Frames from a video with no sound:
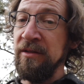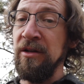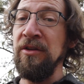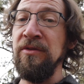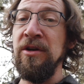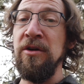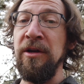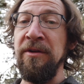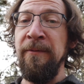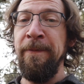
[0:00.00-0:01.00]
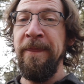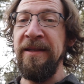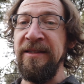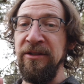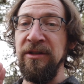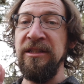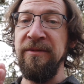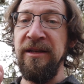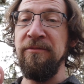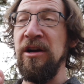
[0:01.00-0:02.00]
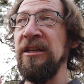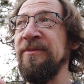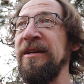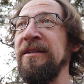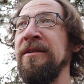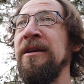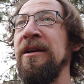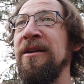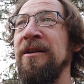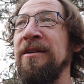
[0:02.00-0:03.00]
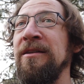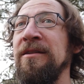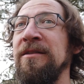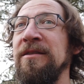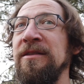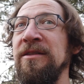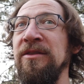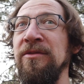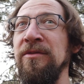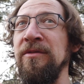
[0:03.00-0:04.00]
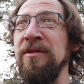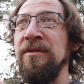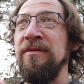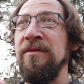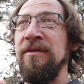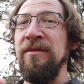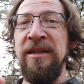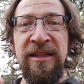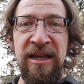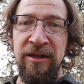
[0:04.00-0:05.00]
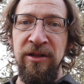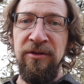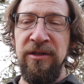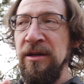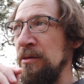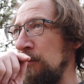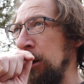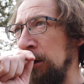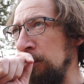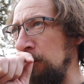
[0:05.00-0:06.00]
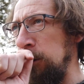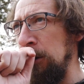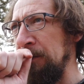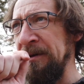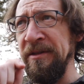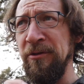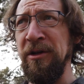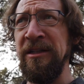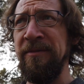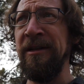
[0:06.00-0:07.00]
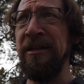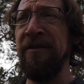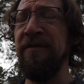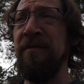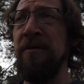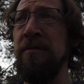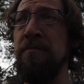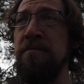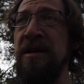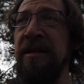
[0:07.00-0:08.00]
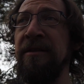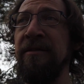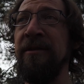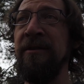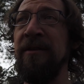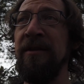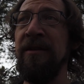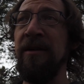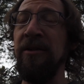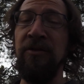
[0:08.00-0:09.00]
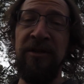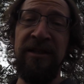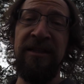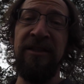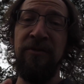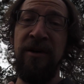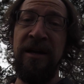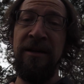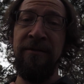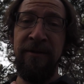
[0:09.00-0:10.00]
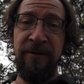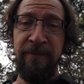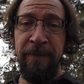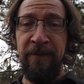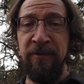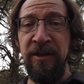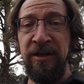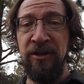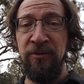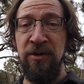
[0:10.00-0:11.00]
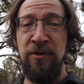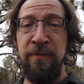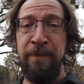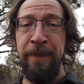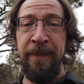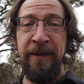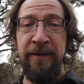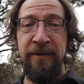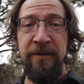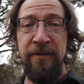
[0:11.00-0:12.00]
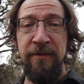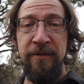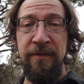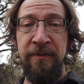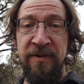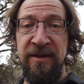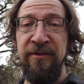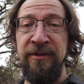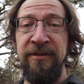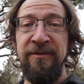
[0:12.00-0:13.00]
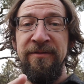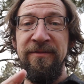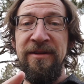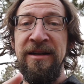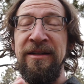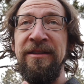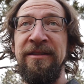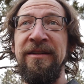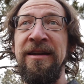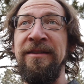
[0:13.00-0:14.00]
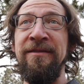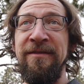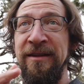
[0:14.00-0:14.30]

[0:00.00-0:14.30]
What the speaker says: lot of it's still an intimidating prospect to get that close. It was already intimidating enough being a little distance away where they could throw pebbles at us and